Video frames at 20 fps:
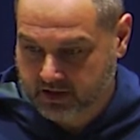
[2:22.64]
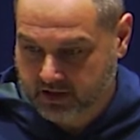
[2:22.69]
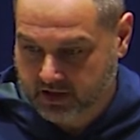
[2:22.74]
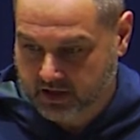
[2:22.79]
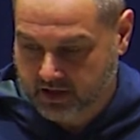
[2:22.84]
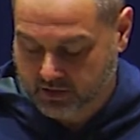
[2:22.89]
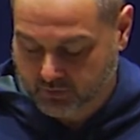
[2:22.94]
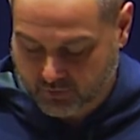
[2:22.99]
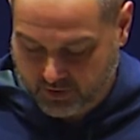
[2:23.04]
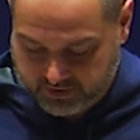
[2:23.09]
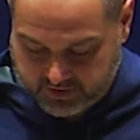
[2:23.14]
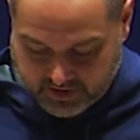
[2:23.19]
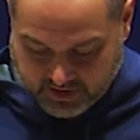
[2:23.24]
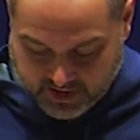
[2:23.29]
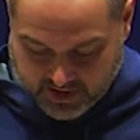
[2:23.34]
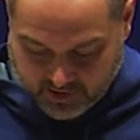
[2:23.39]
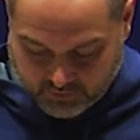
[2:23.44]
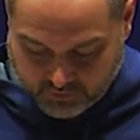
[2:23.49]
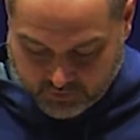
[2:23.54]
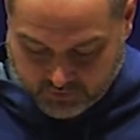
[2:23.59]
Uh, one
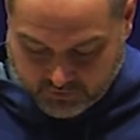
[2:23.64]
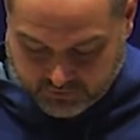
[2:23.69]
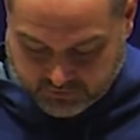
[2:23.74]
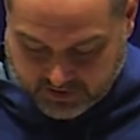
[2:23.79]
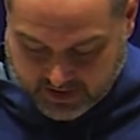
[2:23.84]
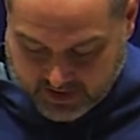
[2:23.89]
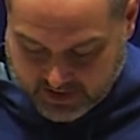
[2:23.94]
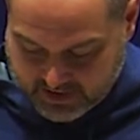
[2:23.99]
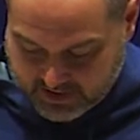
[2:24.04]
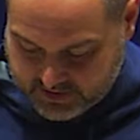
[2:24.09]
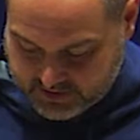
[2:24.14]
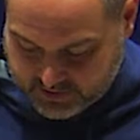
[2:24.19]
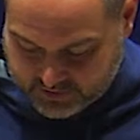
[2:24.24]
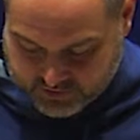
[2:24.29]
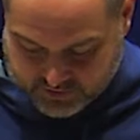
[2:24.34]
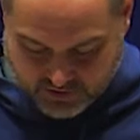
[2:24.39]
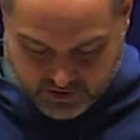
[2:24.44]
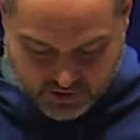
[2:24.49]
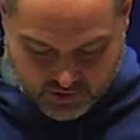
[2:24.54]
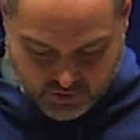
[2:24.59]
thing I will say is
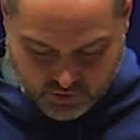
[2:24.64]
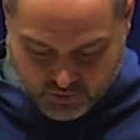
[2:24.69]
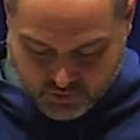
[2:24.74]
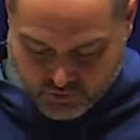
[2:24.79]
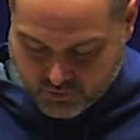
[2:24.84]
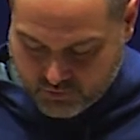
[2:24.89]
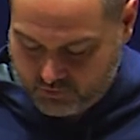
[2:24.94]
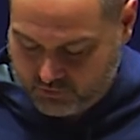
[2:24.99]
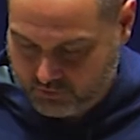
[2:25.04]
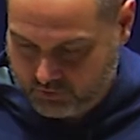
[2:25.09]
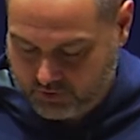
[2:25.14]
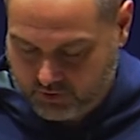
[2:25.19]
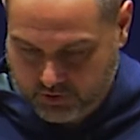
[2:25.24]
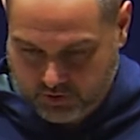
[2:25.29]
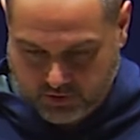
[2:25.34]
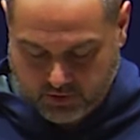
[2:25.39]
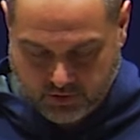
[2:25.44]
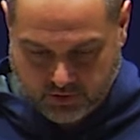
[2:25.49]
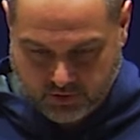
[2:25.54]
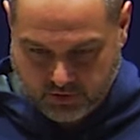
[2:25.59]
there's no,
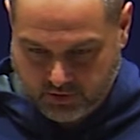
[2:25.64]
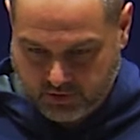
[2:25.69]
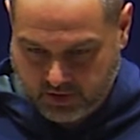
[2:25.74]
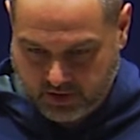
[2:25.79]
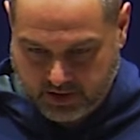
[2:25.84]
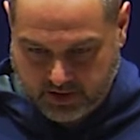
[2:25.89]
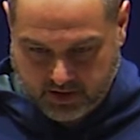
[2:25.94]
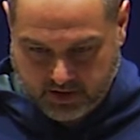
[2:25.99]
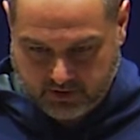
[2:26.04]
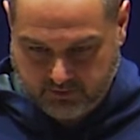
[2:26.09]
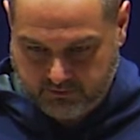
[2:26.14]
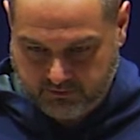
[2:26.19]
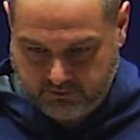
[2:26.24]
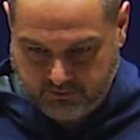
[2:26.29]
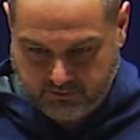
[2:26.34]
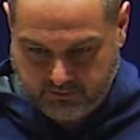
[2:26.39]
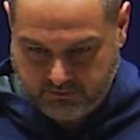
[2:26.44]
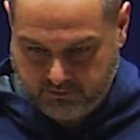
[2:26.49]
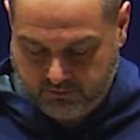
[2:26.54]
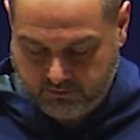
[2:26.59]
um,
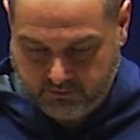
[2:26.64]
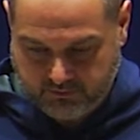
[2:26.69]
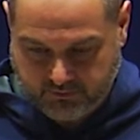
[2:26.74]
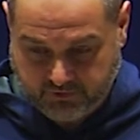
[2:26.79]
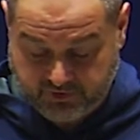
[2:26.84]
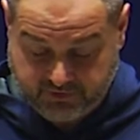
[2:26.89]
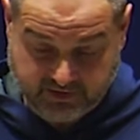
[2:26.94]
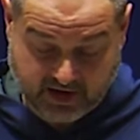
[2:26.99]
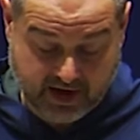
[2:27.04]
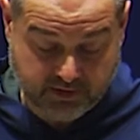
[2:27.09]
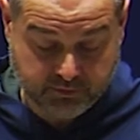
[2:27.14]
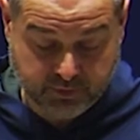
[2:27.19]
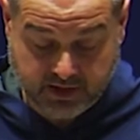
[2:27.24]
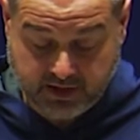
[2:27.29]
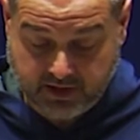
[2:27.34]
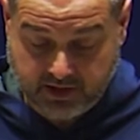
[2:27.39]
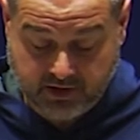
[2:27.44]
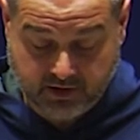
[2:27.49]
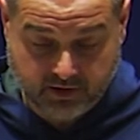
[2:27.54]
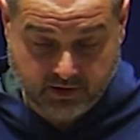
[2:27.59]
since I've
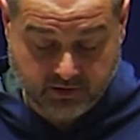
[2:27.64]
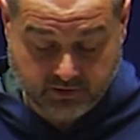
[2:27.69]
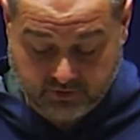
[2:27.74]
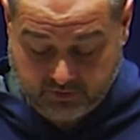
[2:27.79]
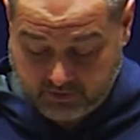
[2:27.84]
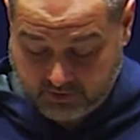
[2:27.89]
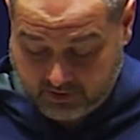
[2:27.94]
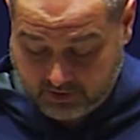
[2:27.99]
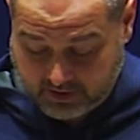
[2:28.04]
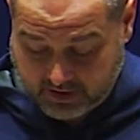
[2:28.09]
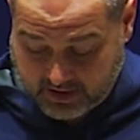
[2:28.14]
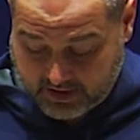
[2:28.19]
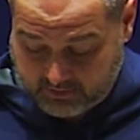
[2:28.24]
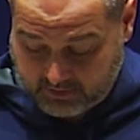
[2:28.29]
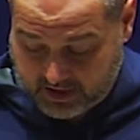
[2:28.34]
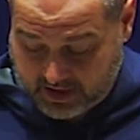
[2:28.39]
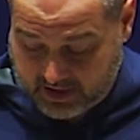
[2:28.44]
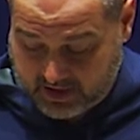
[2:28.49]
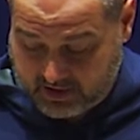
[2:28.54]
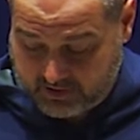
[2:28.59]
been here,
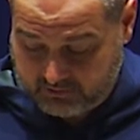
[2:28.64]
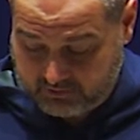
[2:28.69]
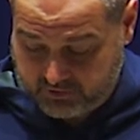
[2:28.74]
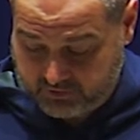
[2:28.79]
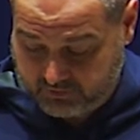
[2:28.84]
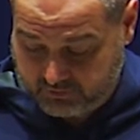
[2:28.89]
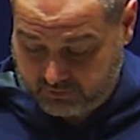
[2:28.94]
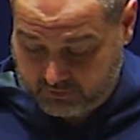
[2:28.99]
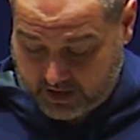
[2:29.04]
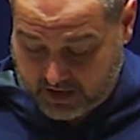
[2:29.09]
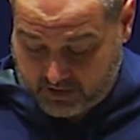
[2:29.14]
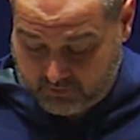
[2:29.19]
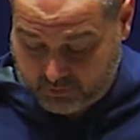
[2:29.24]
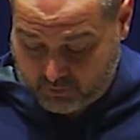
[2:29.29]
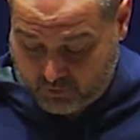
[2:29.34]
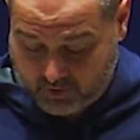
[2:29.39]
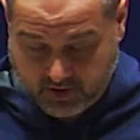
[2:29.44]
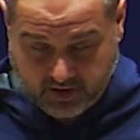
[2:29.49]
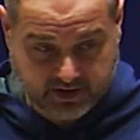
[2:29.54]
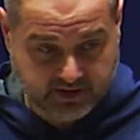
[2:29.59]
I'm, I'm just, I'm
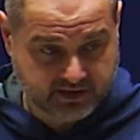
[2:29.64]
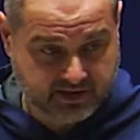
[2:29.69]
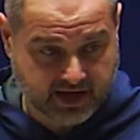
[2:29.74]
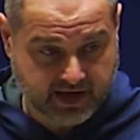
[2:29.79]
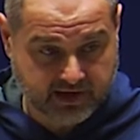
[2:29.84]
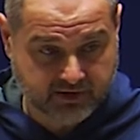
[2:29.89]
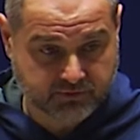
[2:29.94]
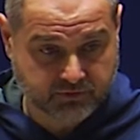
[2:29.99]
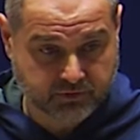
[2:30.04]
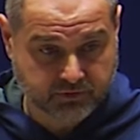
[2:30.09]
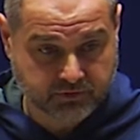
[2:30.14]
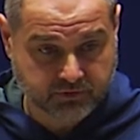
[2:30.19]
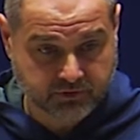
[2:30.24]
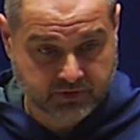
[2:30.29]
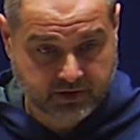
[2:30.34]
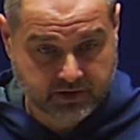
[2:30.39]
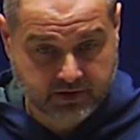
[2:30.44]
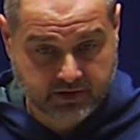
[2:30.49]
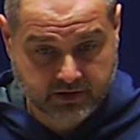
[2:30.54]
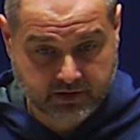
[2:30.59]
really thankful
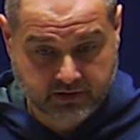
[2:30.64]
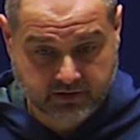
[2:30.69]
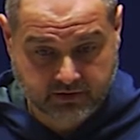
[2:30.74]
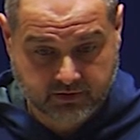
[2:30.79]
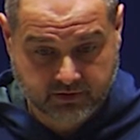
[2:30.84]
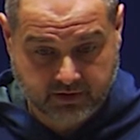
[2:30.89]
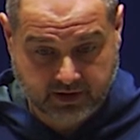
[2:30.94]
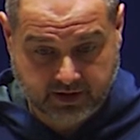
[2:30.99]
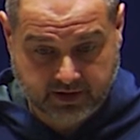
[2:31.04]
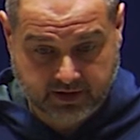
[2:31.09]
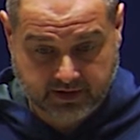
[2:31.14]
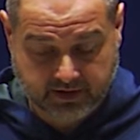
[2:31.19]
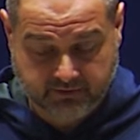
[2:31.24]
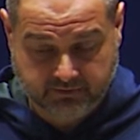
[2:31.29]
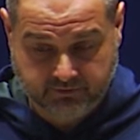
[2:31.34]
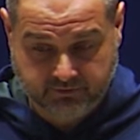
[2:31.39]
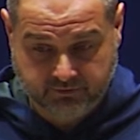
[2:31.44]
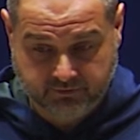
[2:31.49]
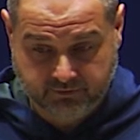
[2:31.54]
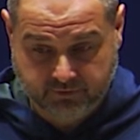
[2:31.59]

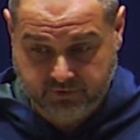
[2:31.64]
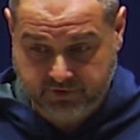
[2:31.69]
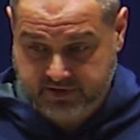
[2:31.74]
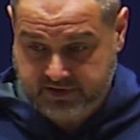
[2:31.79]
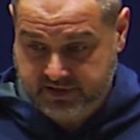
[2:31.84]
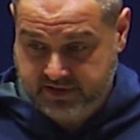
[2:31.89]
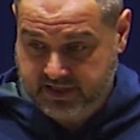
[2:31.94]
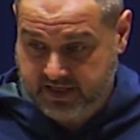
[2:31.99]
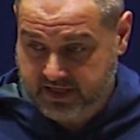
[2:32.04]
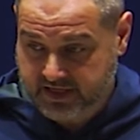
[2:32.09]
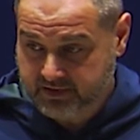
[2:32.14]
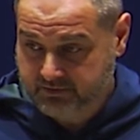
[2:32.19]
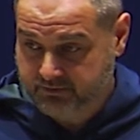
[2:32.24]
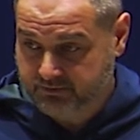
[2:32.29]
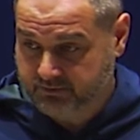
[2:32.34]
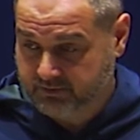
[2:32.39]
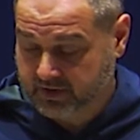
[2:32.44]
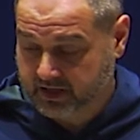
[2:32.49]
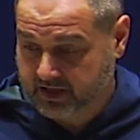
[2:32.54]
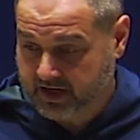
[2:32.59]
um, for this team
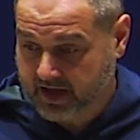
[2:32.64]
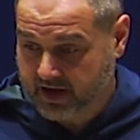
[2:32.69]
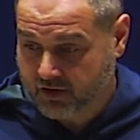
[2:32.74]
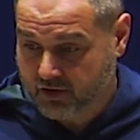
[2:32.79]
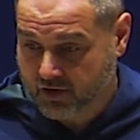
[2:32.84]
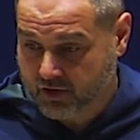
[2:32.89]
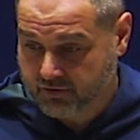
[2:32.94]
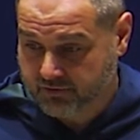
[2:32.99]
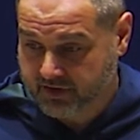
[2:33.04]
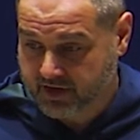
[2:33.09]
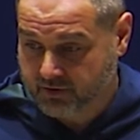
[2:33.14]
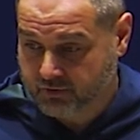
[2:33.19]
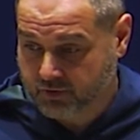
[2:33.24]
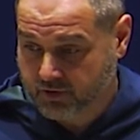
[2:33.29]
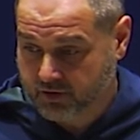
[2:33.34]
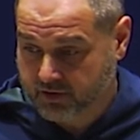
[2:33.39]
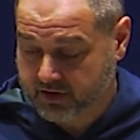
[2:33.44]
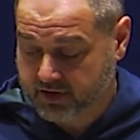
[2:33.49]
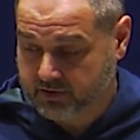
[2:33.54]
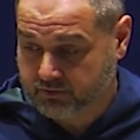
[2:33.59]
and how hard they
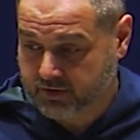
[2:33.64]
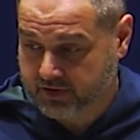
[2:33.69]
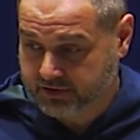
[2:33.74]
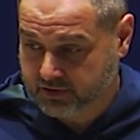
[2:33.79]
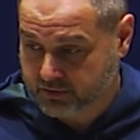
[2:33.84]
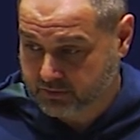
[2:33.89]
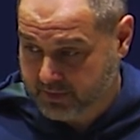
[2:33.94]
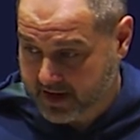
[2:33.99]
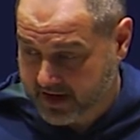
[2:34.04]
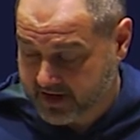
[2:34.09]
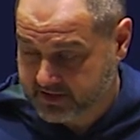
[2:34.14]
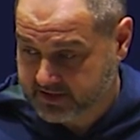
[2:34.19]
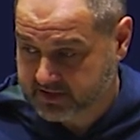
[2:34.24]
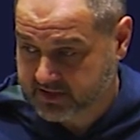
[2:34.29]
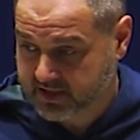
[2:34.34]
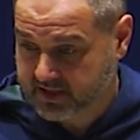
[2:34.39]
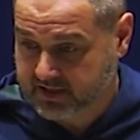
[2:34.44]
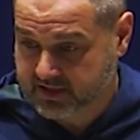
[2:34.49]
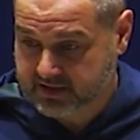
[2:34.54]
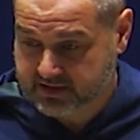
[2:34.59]
work and what their
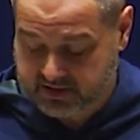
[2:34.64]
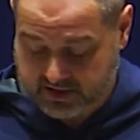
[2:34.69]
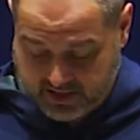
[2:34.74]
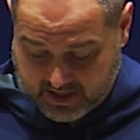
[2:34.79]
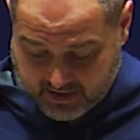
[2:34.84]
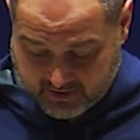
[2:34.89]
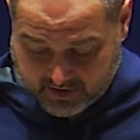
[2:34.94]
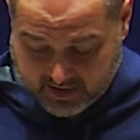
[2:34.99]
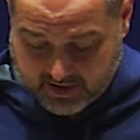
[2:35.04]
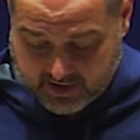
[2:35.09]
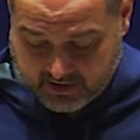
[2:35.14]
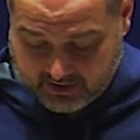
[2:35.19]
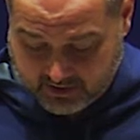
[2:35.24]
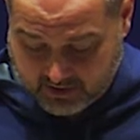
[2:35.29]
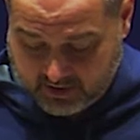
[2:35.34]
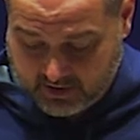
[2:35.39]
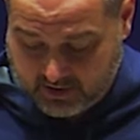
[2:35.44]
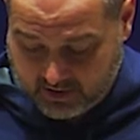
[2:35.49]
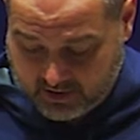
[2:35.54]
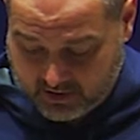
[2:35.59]
mindset is and how they
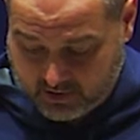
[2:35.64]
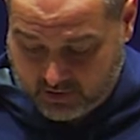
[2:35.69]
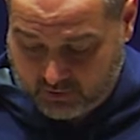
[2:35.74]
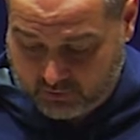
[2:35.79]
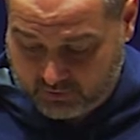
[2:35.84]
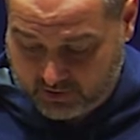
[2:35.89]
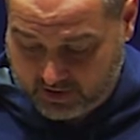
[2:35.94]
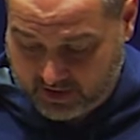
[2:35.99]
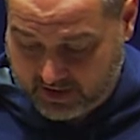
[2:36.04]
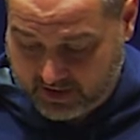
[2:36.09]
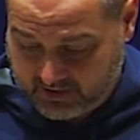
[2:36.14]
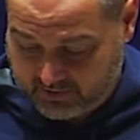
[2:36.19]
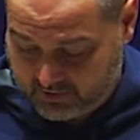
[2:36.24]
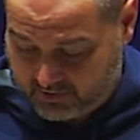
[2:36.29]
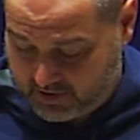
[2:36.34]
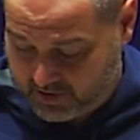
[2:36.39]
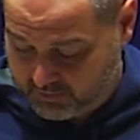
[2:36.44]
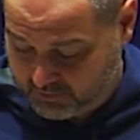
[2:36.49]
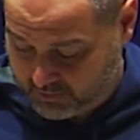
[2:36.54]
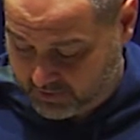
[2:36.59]
hold
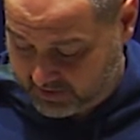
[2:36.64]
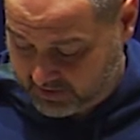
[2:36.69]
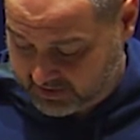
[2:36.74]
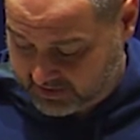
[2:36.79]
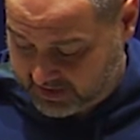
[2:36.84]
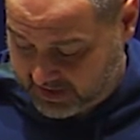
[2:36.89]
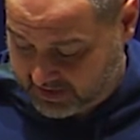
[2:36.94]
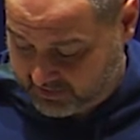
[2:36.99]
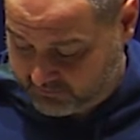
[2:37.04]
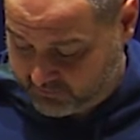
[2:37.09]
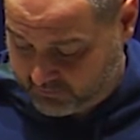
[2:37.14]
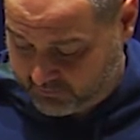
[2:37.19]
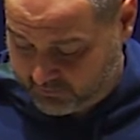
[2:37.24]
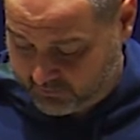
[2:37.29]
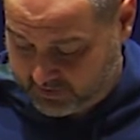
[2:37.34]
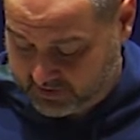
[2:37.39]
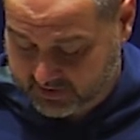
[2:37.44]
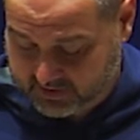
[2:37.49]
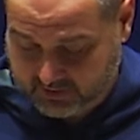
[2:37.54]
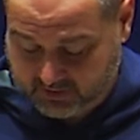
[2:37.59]
together. I'm really thankful
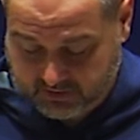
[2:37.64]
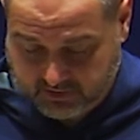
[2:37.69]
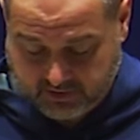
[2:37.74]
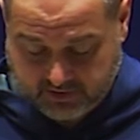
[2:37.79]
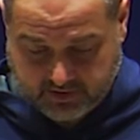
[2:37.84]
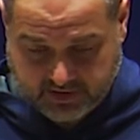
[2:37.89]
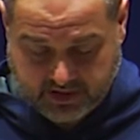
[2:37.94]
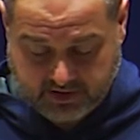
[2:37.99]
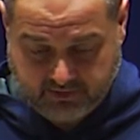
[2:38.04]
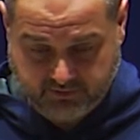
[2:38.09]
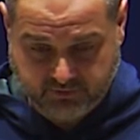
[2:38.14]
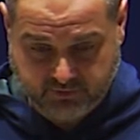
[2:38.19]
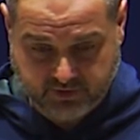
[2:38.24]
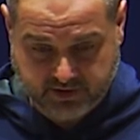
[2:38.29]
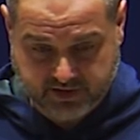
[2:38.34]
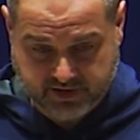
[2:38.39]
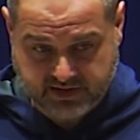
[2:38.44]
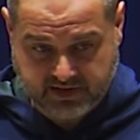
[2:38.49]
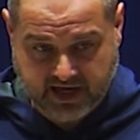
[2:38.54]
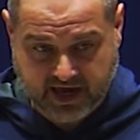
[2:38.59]
with the, for
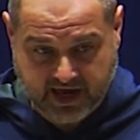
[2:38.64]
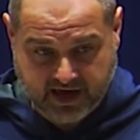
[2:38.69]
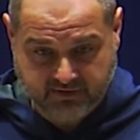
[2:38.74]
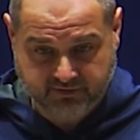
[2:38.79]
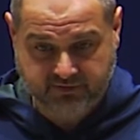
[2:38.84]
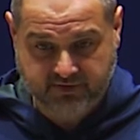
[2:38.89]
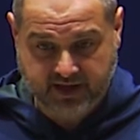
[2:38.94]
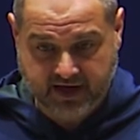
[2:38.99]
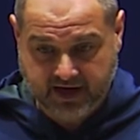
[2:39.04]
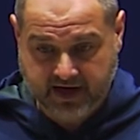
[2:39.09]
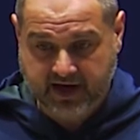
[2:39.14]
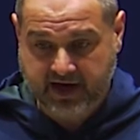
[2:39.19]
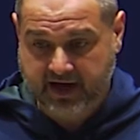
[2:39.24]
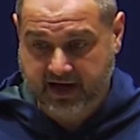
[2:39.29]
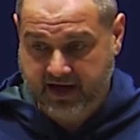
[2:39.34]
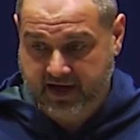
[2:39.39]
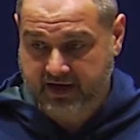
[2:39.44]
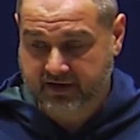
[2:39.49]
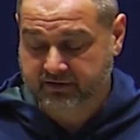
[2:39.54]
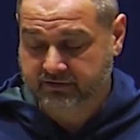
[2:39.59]
the staff that I
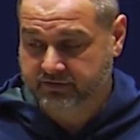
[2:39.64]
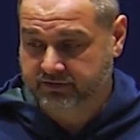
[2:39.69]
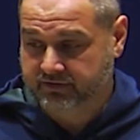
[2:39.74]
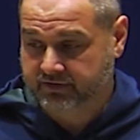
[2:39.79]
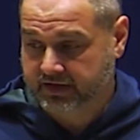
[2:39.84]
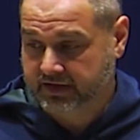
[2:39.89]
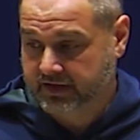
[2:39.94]
have.